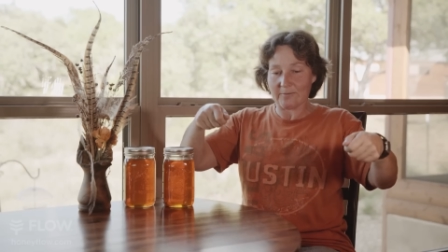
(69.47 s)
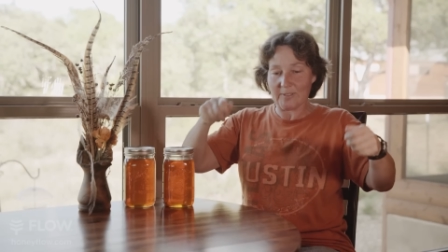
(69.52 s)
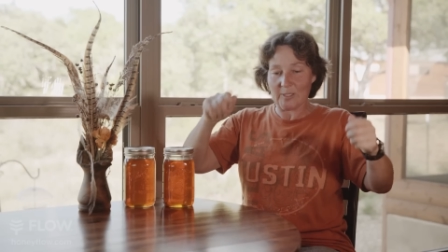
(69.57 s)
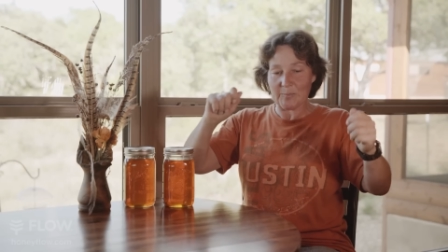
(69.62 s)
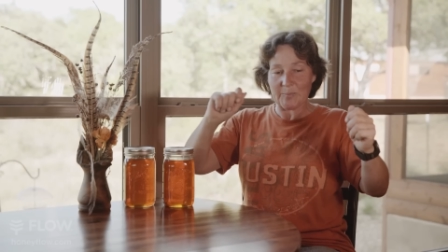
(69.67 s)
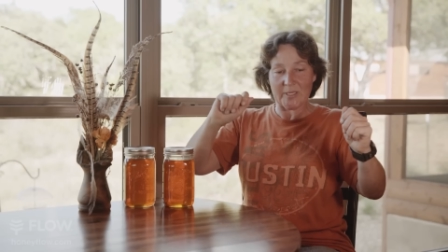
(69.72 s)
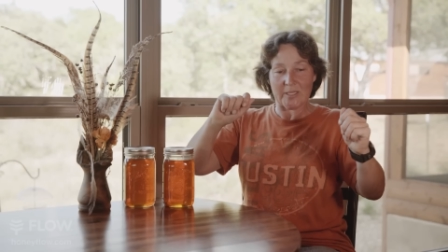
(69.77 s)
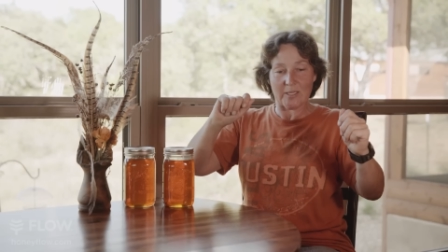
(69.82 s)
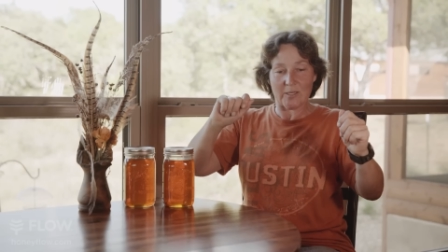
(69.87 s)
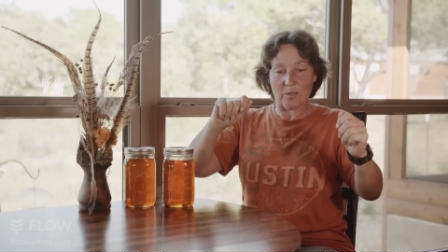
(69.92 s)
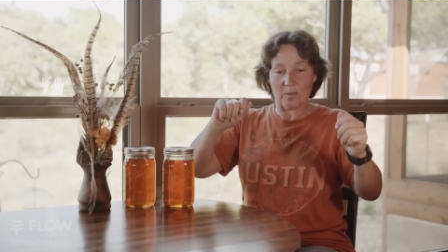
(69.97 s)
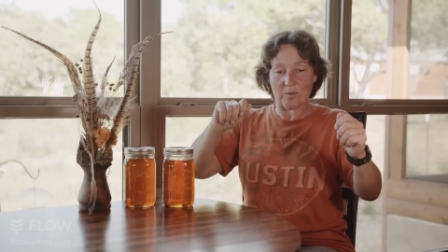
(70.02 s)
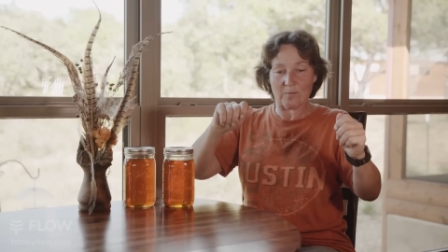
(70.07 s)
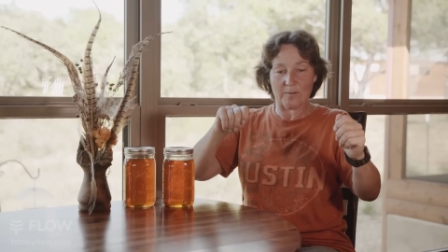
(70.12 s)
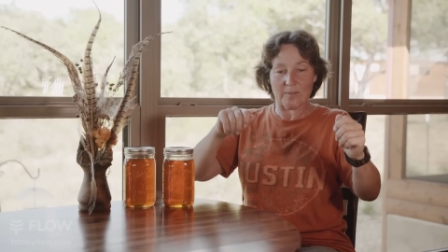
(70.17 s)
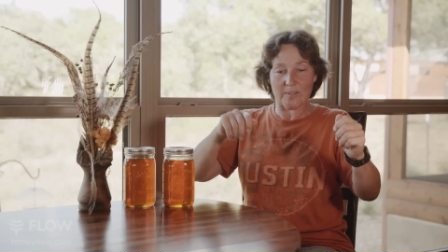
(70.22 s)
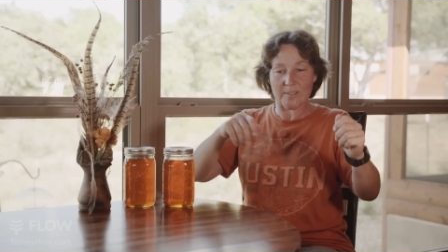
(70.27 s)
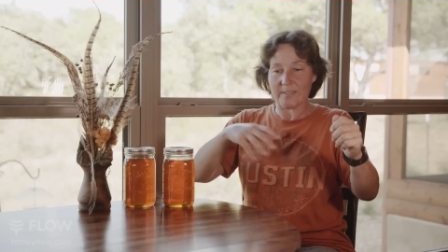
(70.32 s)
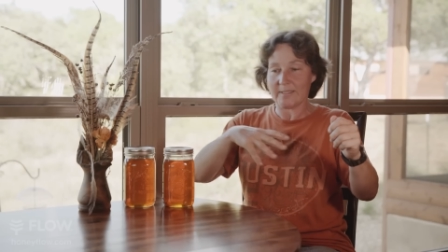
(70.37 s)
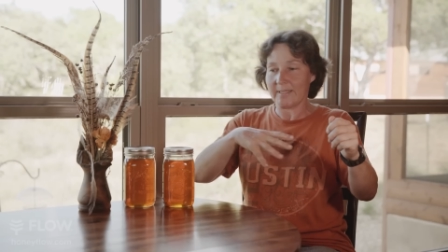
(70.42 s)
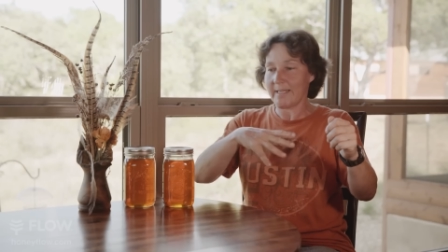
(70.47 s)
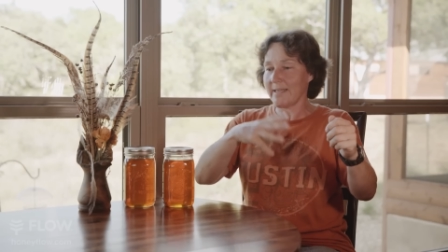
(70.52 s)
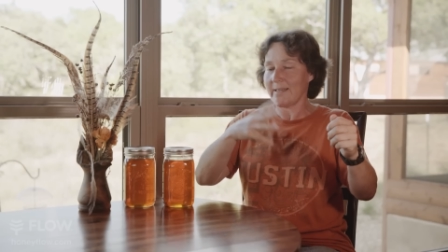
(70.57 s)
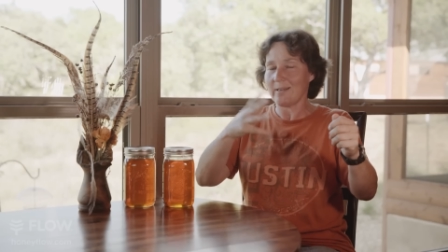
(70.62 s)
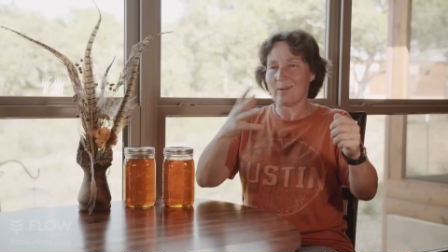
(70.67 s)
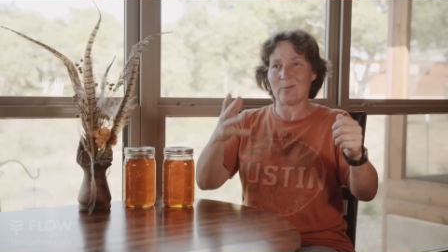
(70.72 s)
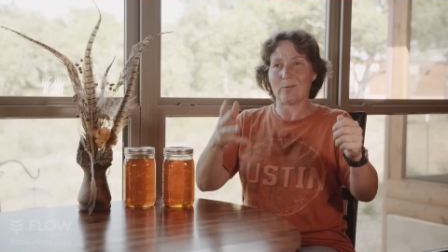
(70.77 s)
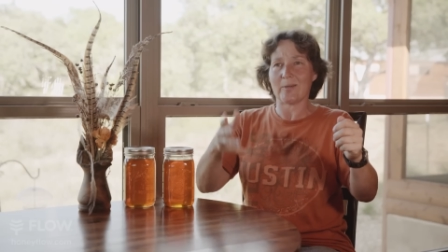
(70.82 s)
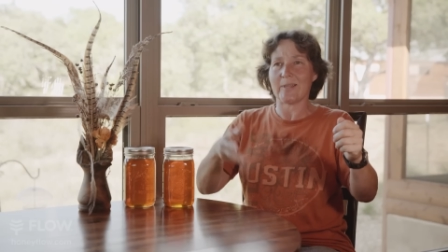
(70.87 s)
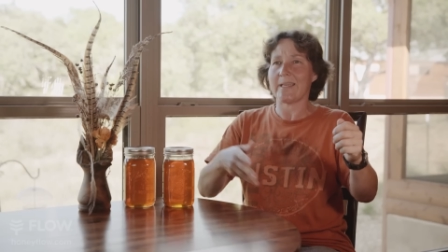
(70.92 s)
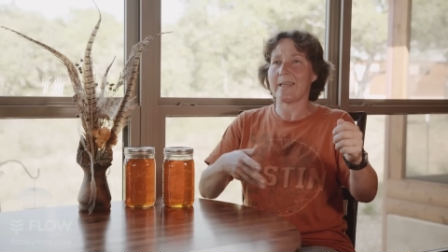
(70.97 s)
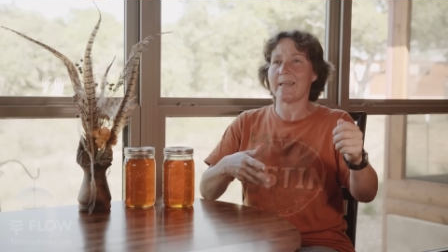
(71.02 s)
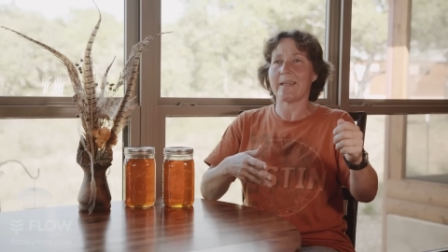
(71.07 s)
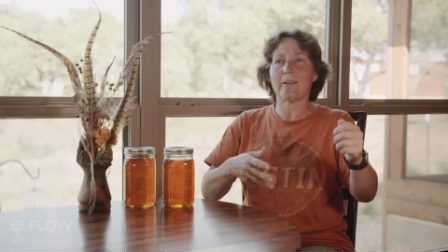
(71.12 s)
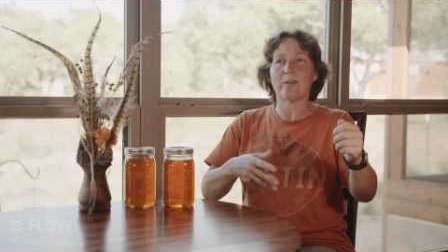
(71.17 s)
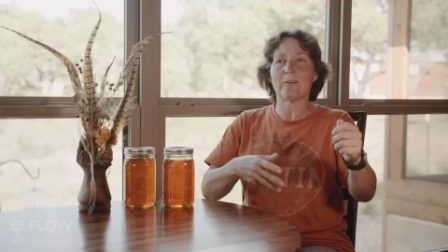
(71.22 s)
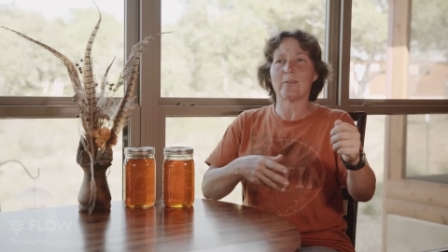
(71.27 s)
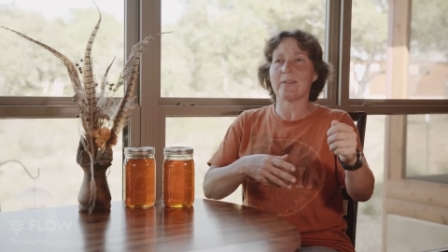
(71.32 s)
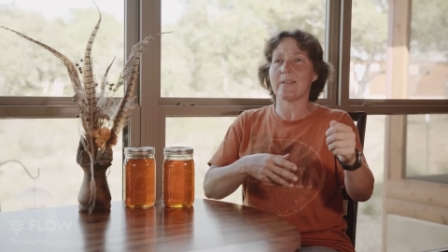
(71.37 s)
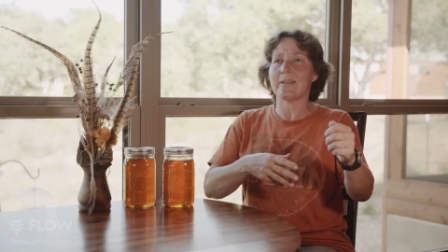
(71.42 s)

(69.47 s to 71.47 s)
flipping it over, and they don't care.